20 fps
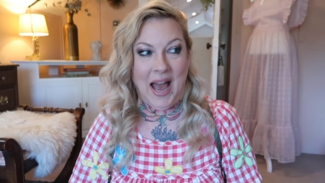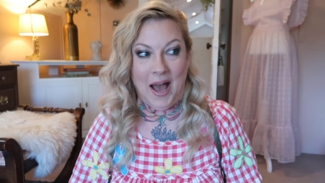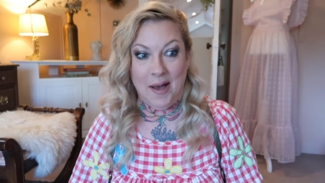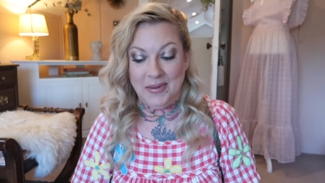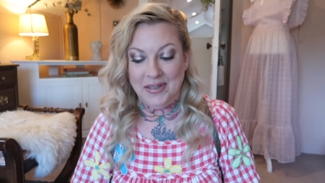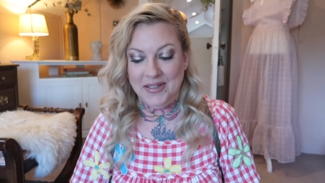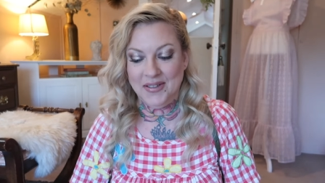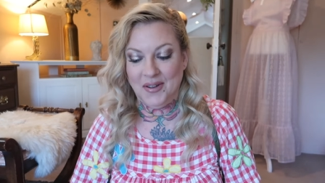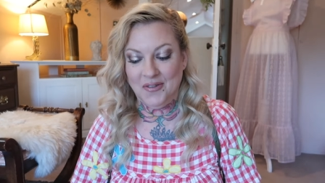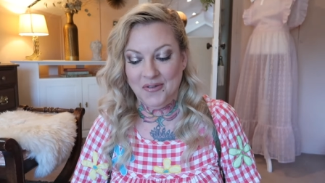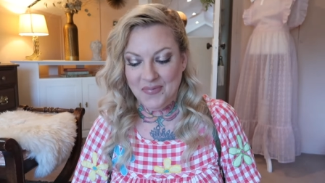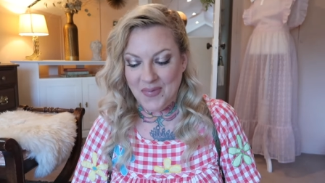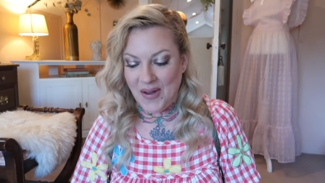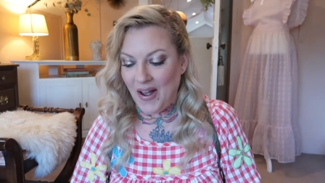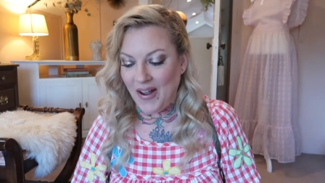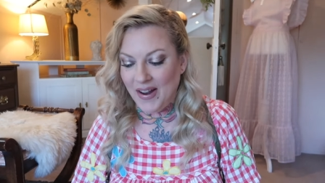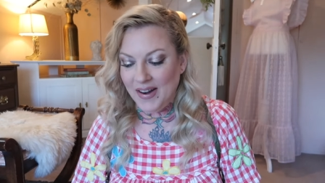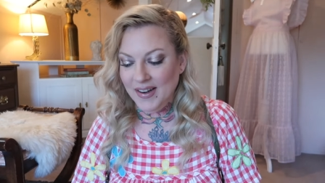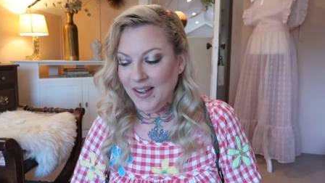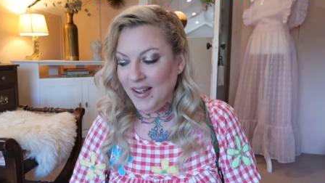habit of
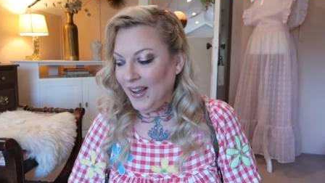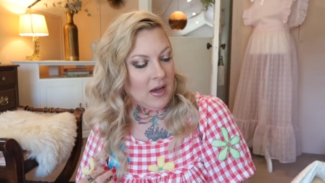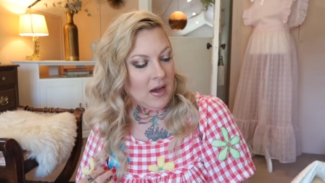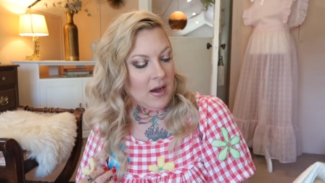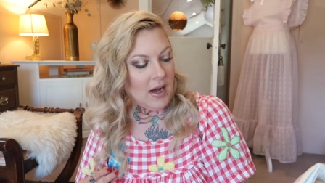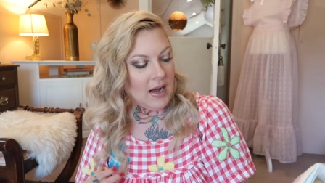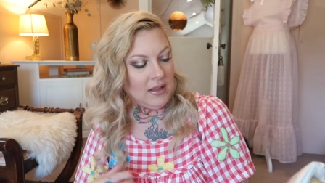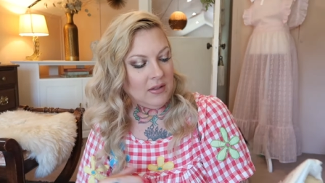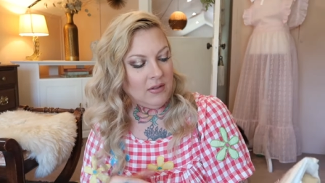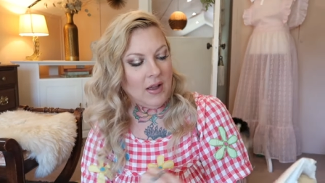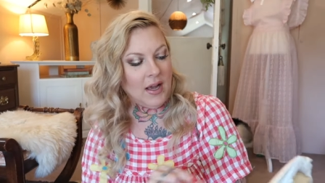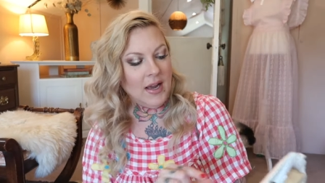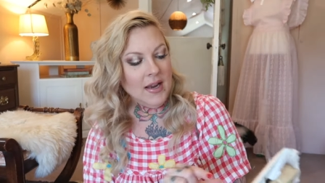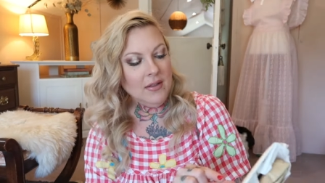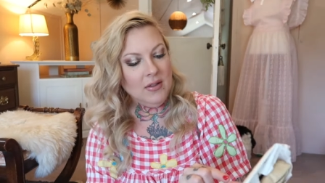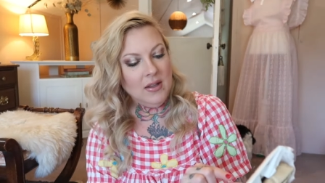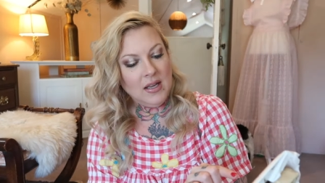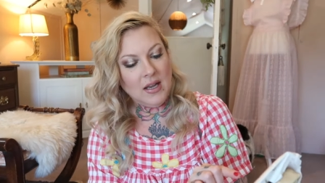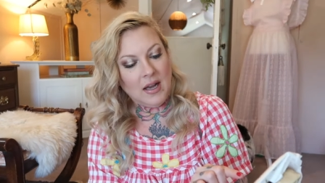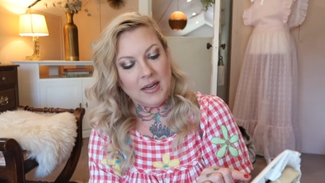mine. I
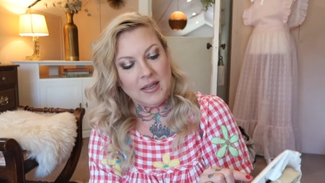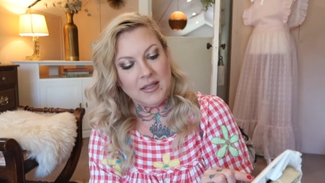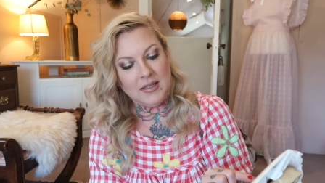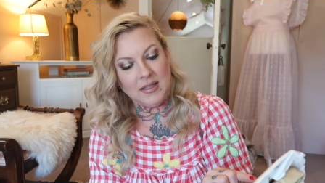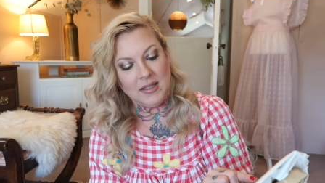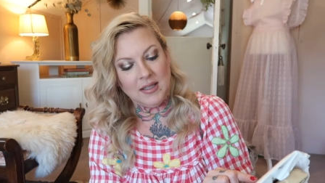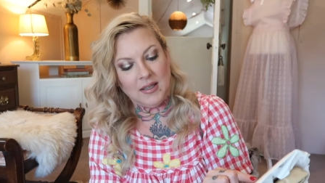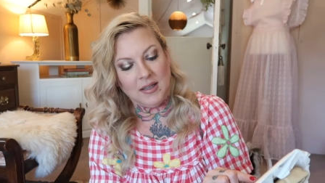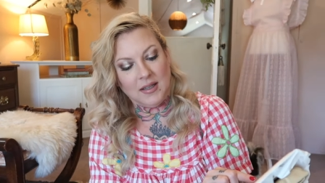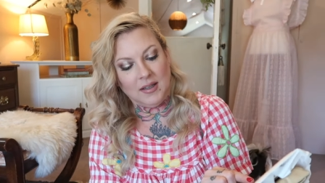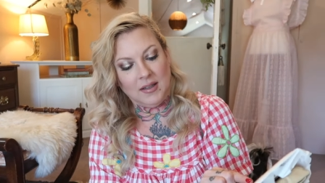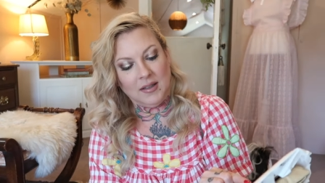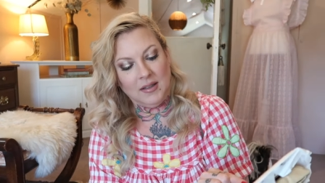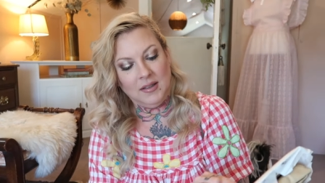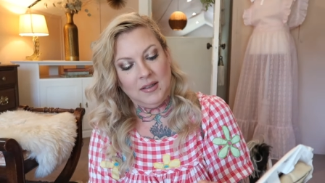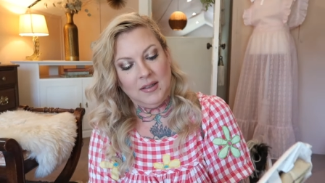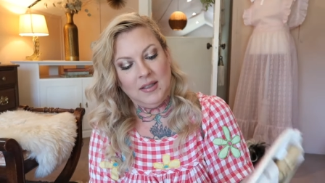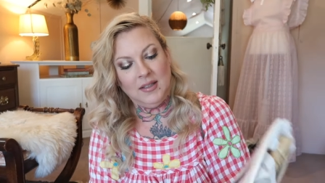like the idea,